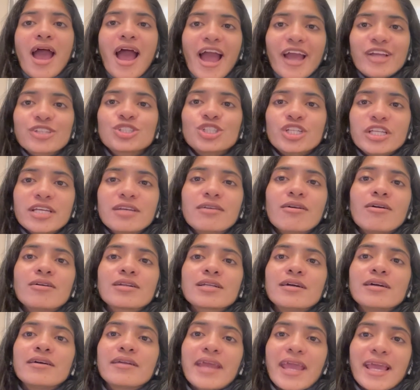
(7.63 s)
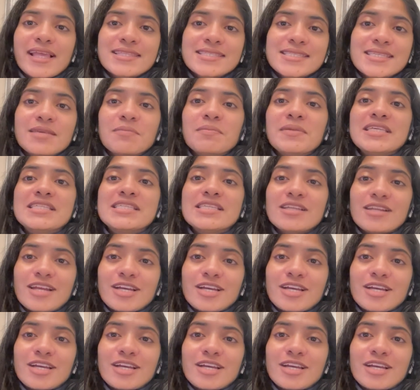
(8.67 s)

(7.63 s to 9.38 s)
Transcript: actually got her HCPC